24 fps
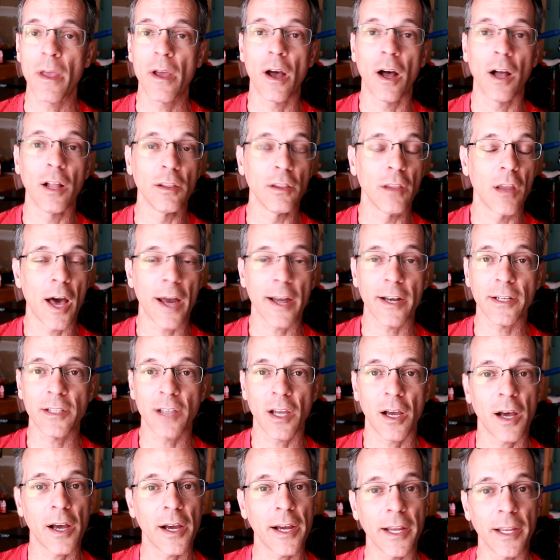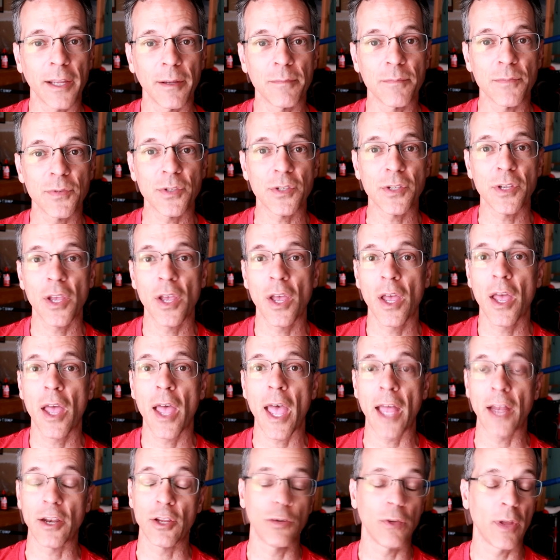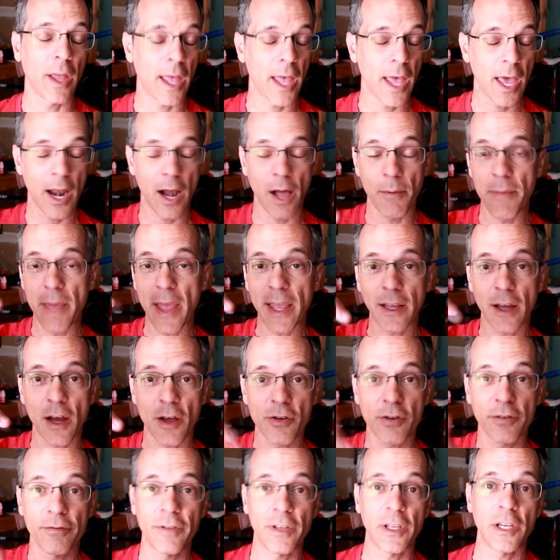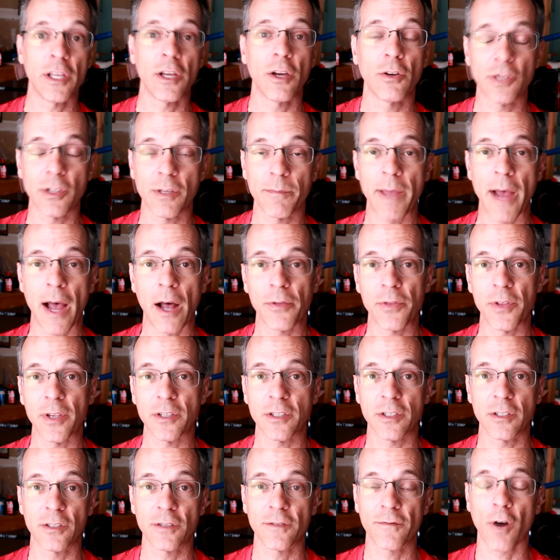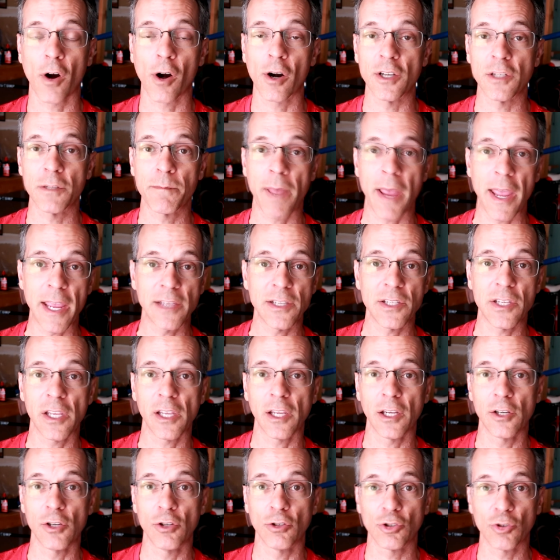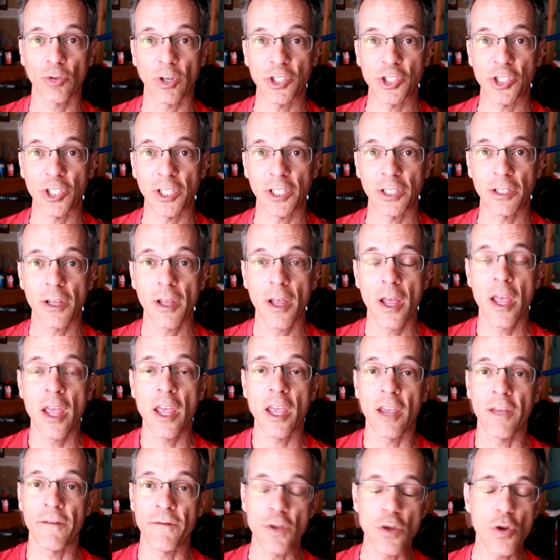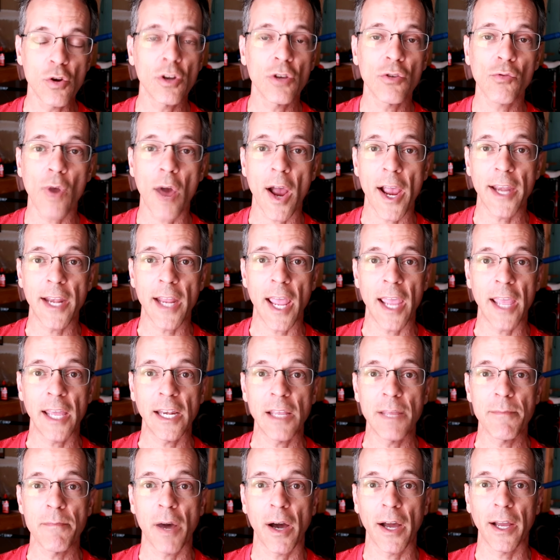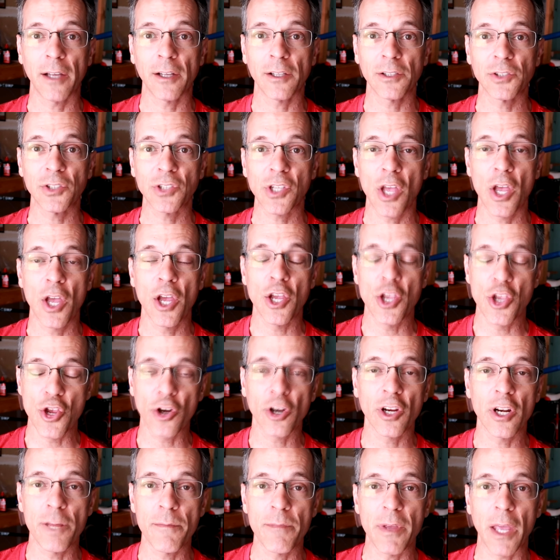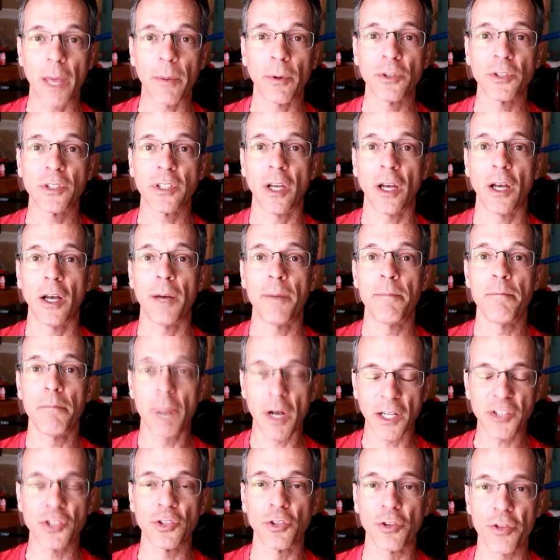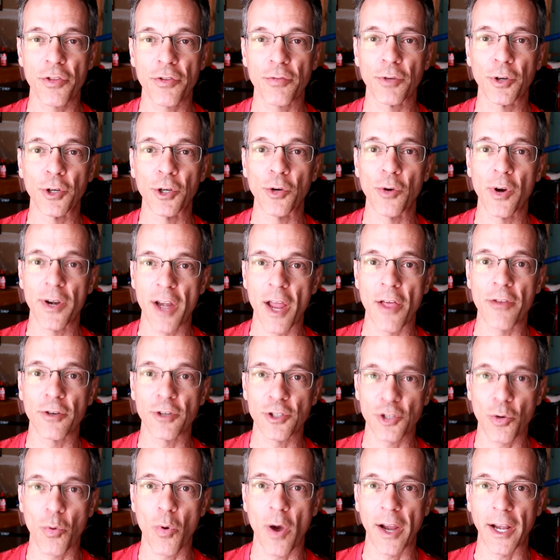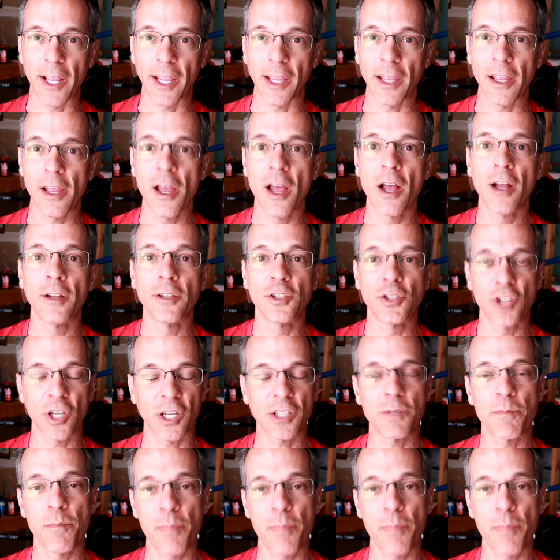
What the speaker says: A lot of times, and I'll make other videos about this as far as pacing and nutrition, if you can ride 80 miles, you're going to be able to muscle through another 20 just